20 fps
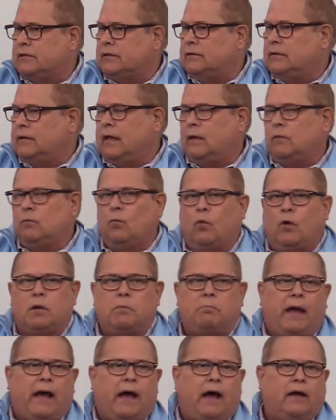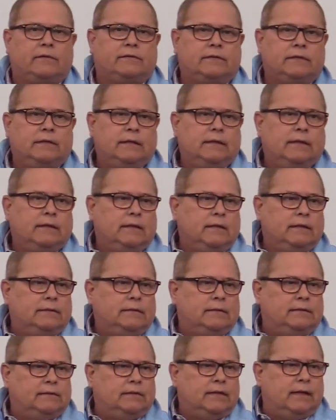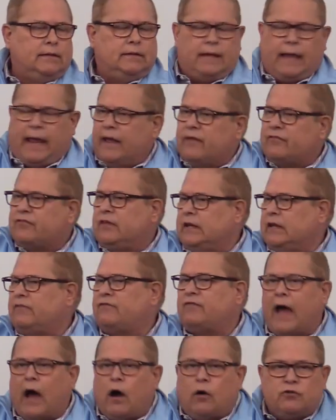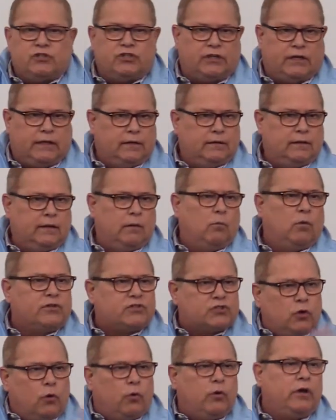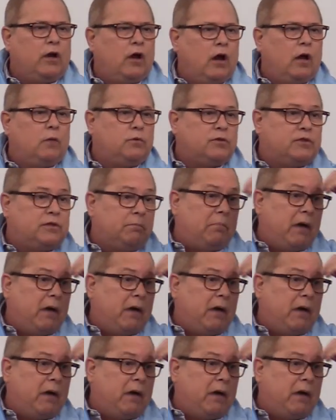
and, and what about Anthony Fauci and what's going on with the